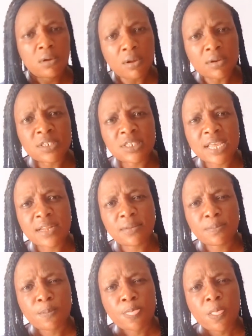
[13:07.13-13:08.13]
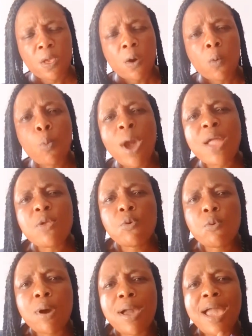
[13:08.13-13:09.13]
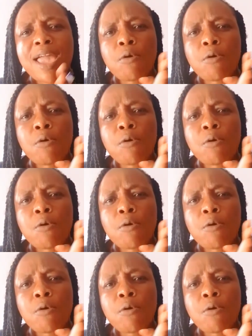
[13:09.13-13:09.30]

Understand? When you